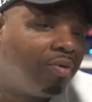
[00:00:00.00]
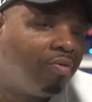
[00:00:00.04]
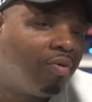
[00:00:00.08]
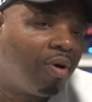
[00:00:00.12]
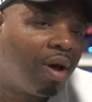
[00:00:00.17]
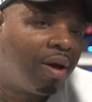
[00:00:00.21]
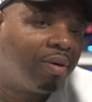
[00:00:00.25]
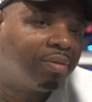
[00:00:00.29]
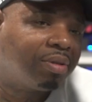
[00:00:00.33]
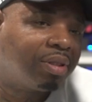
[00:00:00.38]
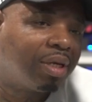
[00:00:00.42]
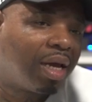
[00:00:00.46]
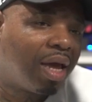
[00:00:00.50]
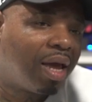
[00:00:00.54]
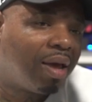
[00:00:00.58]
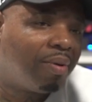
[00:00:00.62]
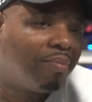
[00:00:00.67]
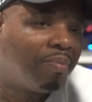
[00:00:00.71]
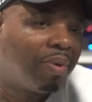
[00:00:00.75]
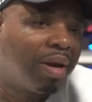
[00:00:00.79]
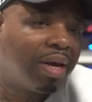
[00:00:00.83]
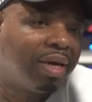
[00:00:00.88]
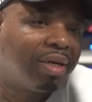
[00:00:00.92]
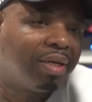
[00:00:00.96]
You know what I'm saying?
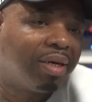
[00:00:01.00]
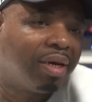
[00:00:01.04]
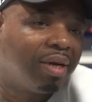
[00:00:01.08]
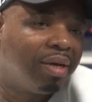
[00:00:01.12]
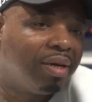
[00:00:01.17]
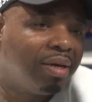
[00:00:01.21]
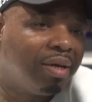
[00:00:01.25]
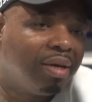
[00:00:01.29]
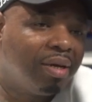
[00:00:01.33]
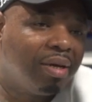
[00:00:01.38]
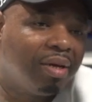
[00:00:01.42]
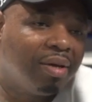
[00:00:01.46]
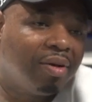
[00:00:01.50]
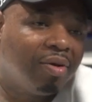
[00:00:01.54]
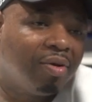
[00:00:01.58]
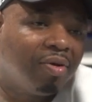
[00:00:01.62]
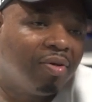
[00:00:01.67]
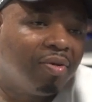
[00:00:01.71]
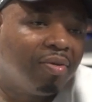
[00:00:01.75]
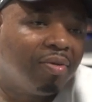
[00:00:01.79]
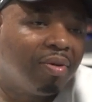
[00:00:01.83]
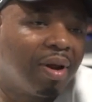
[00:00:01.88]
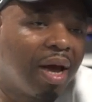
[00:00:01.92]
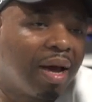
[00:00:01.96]
Basically.
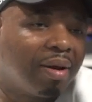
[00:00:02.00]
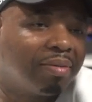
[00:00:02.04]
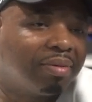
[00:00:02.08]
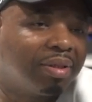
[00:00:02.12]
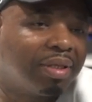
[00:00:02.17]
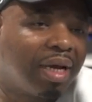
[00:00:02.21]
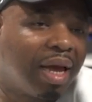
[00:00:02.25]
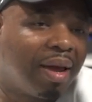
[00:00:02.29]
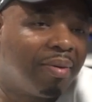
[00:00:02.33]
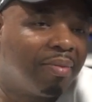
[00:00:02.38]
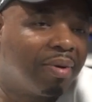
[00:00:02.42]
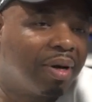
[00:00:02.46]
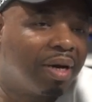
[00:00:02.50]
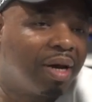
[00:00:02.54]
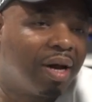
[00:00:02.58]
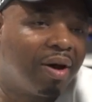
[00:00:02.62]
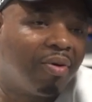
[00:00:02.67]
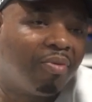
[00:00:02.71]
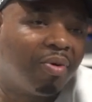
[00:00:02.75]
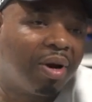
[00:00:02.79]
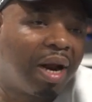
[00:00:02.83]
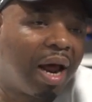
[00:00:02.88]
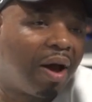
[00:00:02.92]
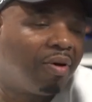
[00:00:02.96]
You know what I'm saying?
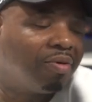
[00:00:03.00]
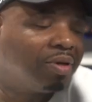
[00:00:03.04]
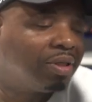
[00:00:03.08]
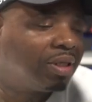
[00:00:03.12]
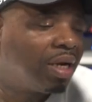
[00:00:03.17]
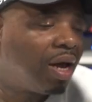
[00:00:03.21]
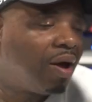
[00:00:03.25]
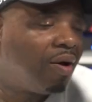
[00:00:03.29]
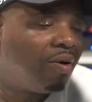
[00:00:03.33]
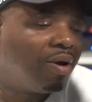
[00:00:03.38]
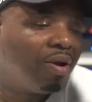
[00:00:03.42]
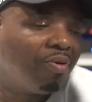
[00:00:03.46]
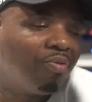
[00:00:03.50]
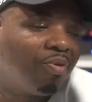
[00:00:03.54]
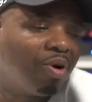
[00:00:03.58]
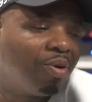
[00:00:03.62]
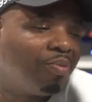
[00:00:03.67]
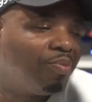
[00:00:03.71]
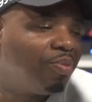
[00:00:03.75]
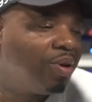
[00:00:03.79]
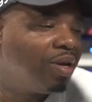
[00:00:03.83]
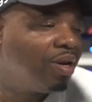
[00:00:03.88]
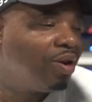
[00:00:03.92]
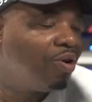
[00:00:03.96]
Because without y'all, it
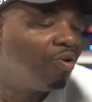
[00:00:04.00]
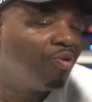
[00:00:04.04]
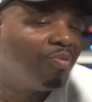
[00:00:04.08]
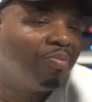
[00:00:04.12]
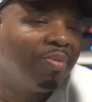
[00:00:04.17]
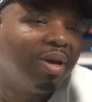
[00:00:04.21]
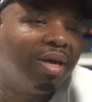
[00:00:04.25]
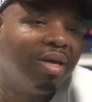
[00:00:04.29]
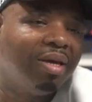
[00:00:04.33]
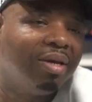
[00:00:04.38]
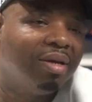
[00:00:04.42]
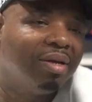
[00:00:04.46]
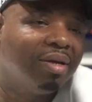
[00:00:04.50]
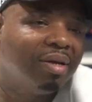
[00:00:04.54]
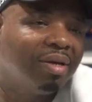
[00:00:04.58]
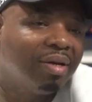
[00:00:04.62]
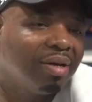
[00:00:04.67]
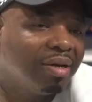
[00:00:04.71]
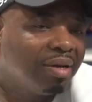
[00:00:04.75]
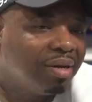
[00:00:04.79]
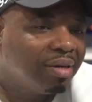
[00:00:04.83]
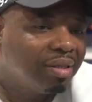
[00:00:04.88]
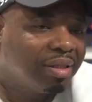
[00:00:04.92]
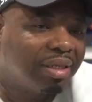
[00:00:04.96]
wouldn't be no me.
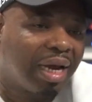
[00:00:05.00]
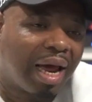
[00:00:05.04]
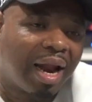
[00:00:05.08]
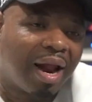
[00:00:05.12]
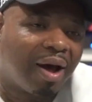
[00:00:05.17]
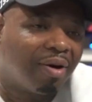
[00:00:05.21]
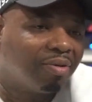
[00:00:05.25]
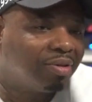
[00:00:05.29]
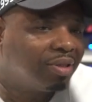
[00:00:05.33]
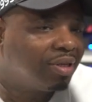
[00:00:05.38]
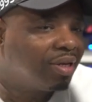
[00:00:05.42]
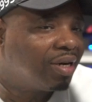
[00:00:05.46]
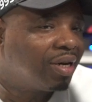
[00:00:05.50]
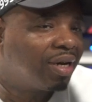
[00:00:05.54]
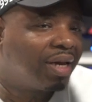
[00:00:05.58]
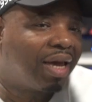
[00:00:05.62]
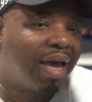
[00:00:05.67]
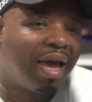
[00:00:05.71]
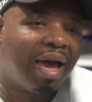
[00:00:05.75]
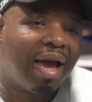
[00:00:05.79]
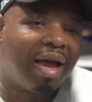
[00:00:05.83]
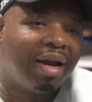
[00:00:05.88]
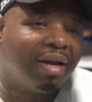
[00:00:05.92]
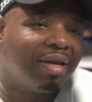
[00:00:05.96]
Shout out to the
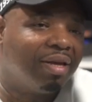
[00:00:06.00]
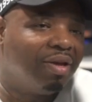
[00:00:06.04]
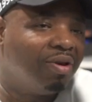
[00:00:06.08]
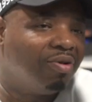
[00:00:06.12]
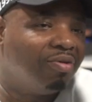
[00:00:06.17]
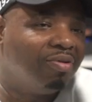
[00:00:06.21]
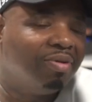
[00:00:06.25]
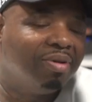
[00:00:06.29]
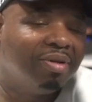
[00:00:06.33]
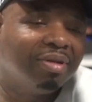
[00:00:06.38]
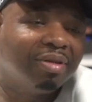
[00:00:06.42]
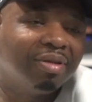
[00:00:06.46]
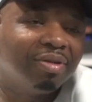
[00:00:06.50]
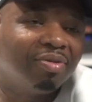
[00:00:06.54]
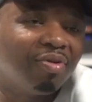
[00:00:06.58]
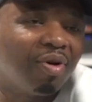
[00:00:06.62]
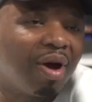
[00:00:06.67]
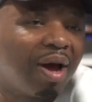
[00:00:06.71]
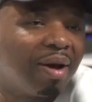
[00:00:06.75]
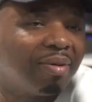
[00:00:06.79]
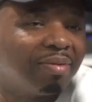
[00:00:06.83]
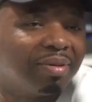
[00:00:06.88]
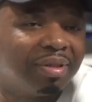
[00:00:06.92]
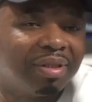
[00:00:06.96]
Cali, you. You know
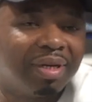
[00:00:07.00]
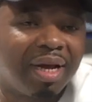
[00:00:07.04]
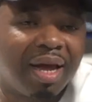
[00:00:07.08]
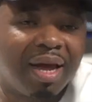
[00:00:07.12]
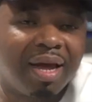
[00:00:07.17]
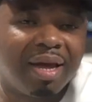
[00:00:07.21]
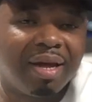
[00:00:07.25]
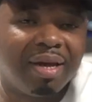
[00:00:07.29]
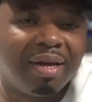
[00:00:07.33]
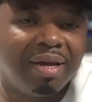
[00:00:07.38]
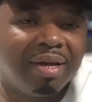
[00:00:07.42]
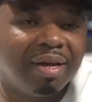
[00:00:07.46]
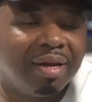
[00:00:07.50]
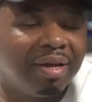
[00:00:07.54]
what I'm saying?